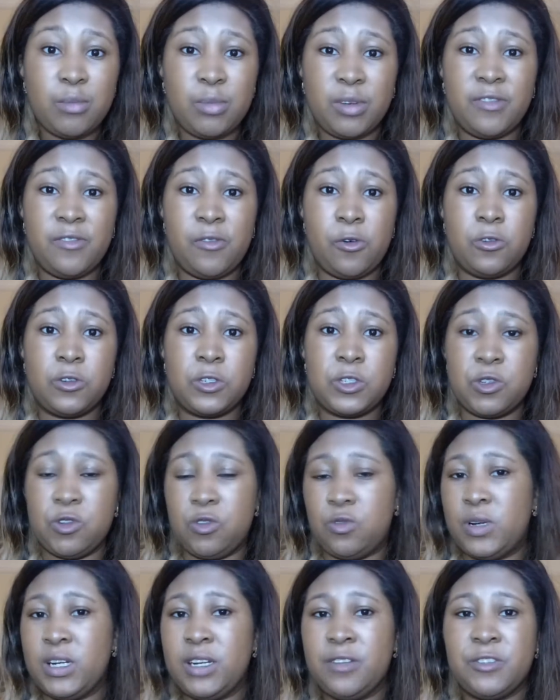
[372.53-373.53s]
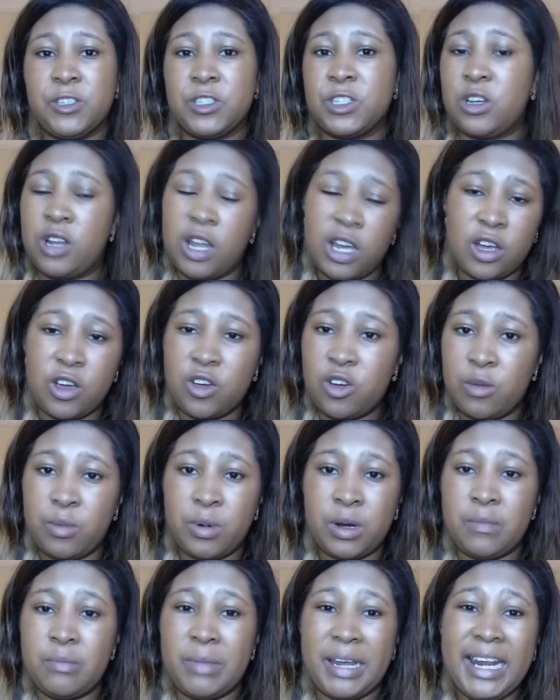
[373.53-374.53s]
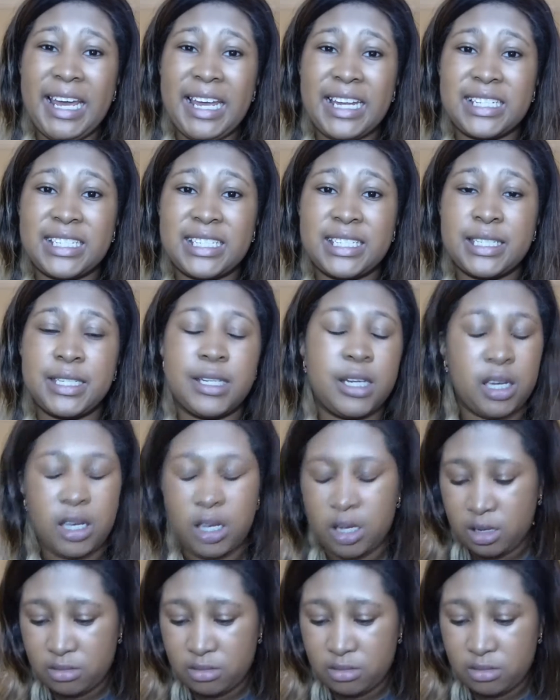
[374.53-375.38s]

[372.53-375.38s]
before school, and you've just got like a couple of minutes.